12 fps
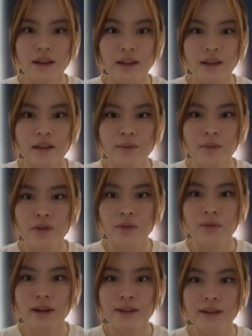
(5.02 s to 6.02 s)
In this model,
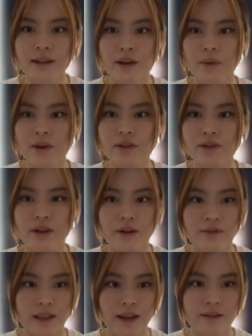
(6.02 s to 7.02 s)
prices and wages
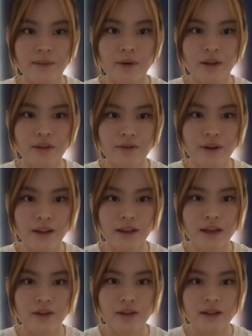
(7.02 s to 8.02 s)
are flexible and
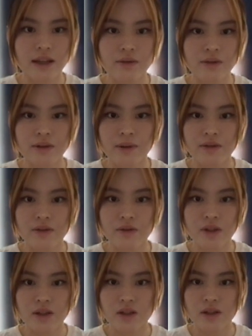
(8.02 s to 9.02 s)
freely adjusted in response to
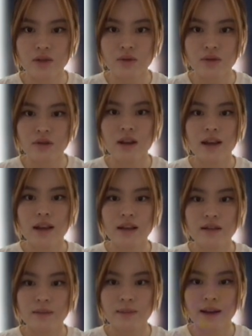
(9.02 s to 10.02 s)
changes
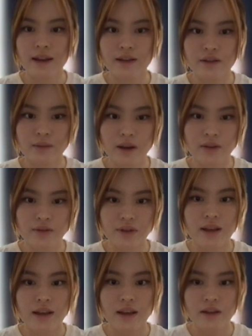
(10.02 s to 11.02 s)
in supply and demand,
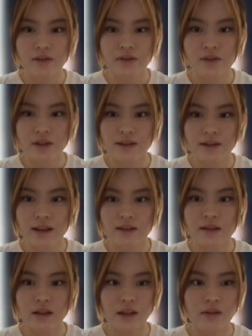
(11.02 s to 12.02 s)
and suggests
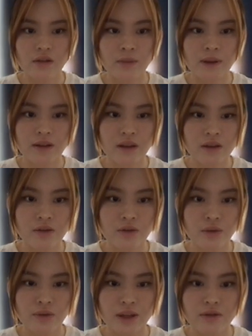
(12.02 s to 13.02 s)
that the economic tends
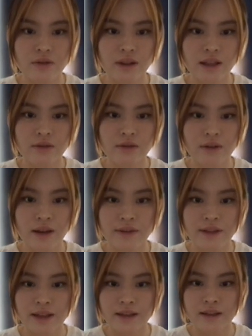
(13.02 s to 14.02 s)
to naturally
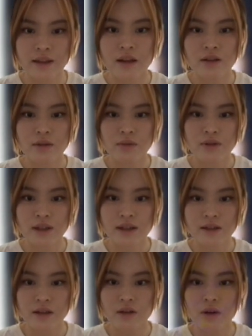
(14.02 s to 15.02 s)
gravitate towards
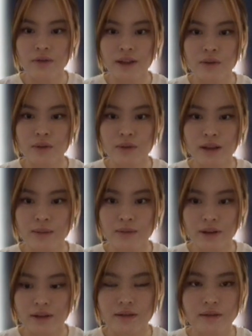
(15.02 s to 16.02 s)
instead of
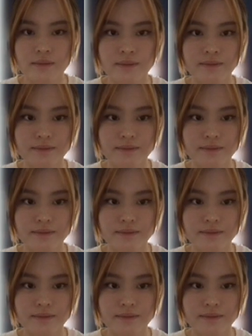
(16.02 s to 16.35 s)
equilibrium.